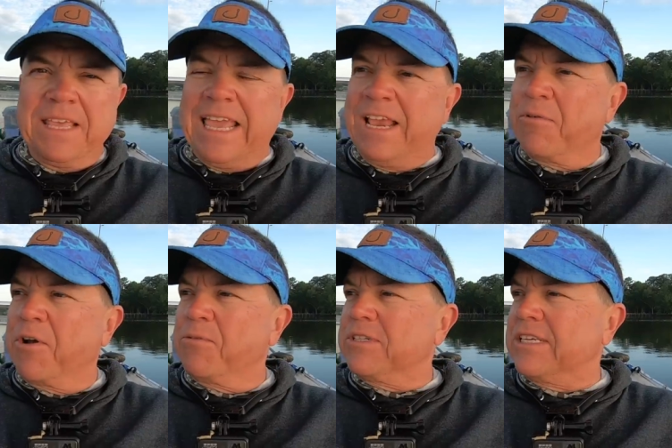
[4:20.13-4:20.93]

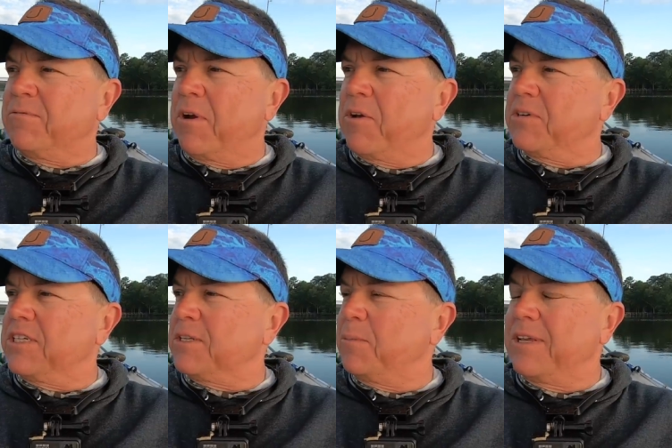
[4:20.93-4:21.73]
hero or zero. It
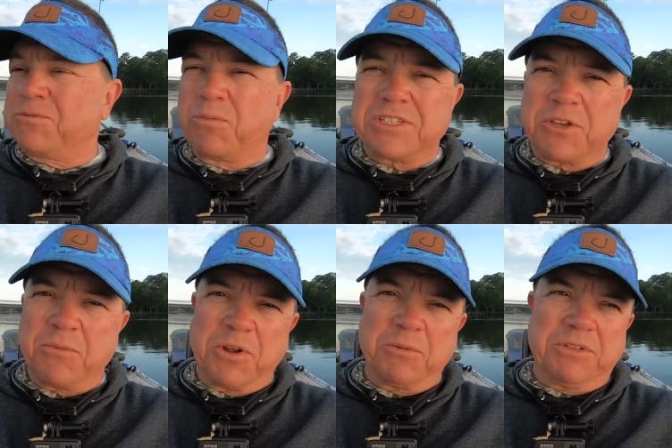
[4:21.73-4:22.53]
just depends on what's
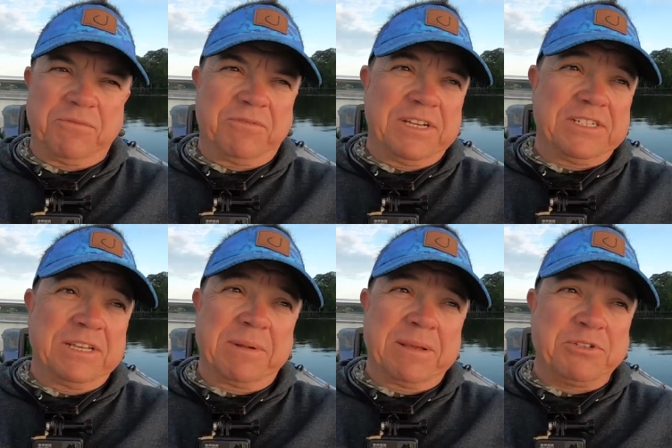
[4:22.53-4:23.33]
going on with the fish.
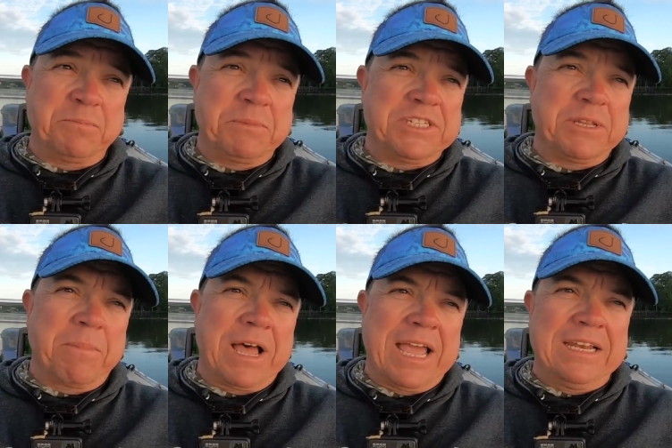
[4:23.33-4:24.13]
Sometimes you miss the
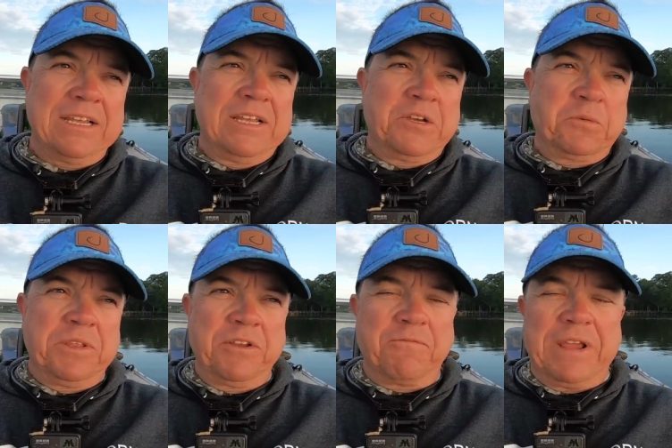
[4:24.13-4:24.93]
bite
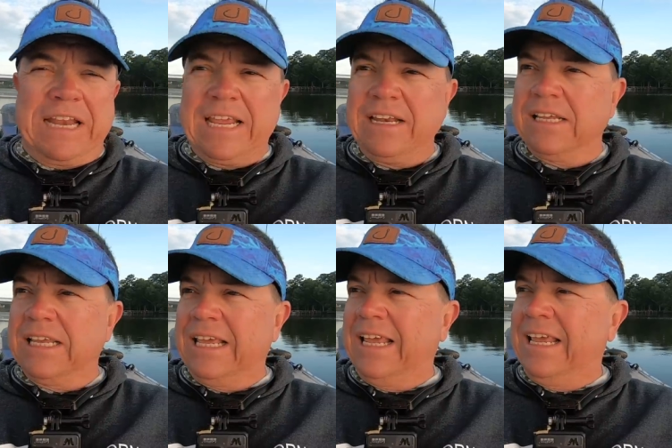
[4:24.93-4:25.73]
when they're feeding,
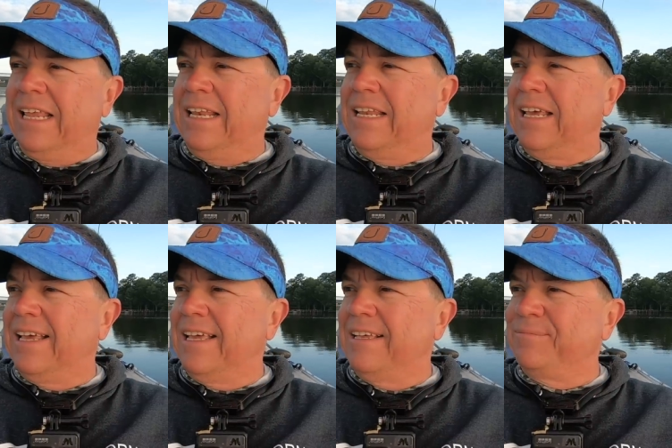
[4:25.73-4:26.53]
and
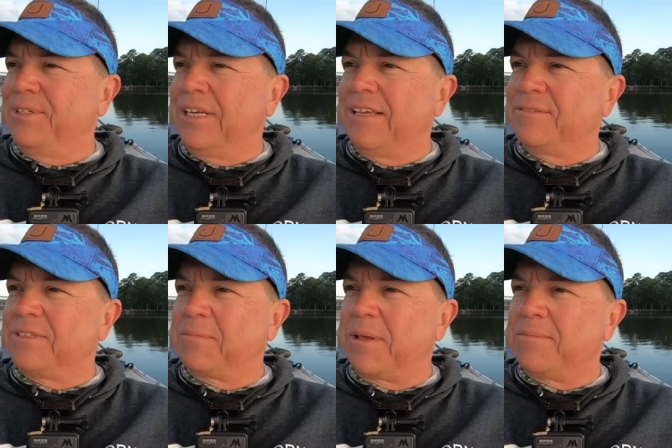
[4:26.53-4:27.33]
you know,
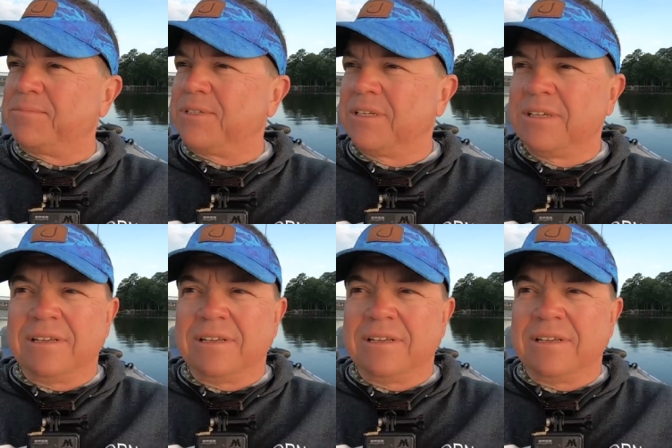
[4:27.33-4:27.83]
sometimes